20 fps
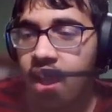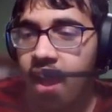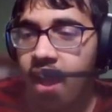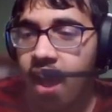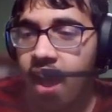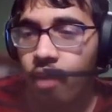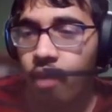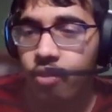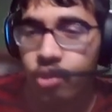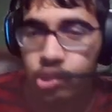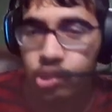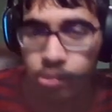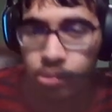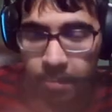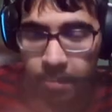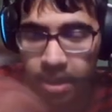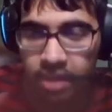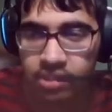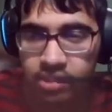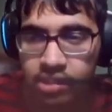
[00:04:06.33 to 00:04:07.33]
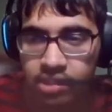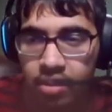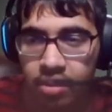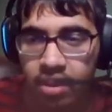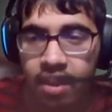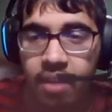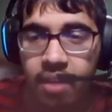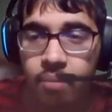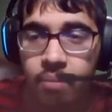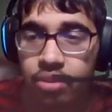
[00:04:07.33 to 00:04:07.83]
how this one pans out.
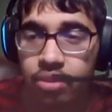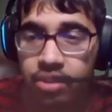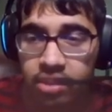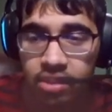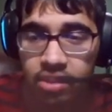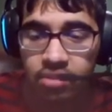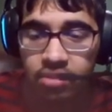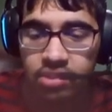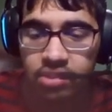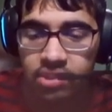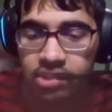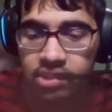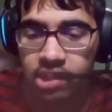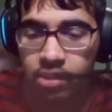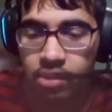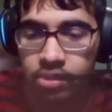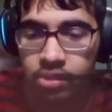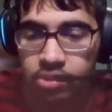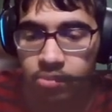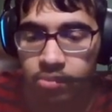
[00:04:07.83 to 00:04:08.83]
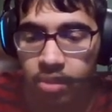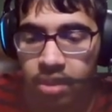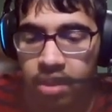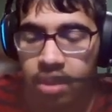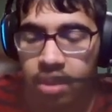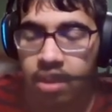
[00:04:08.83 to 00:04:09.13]
And I'm really curious to see how this one